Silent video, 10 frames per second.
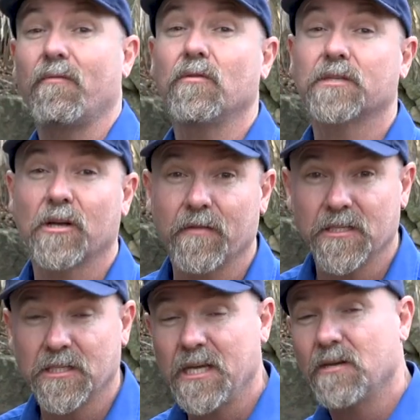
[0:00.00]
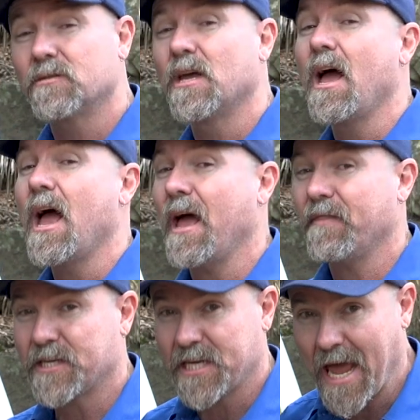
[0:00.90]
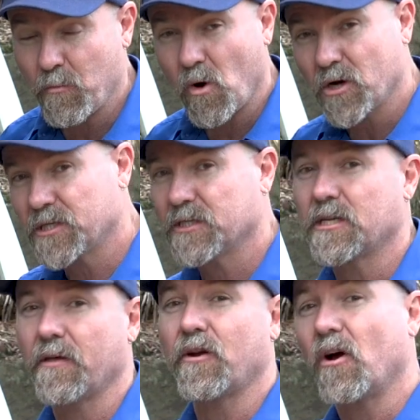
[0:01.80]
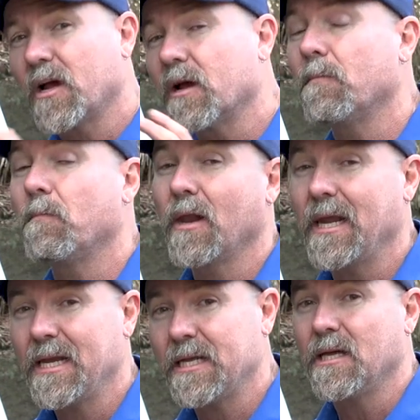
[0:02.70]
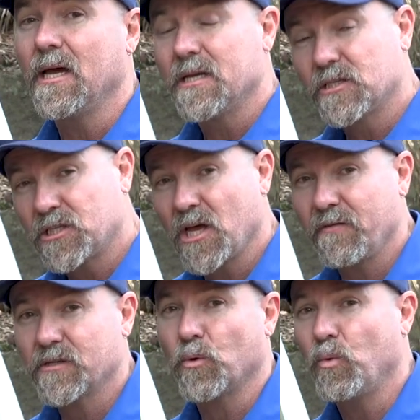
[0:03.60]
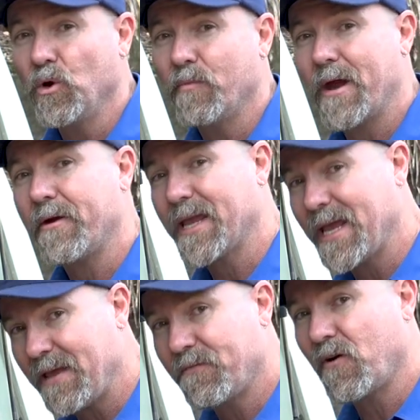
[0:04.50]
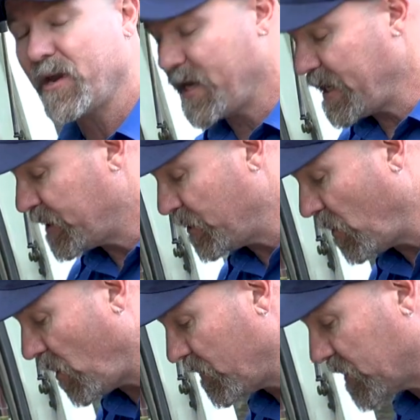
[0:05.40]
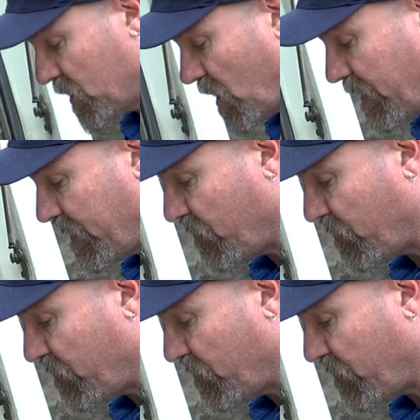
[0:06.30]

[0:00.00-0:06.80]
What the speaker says: I've also got the seals and the tab washers so that I can completely service a wheel bearing if I need to on the side of the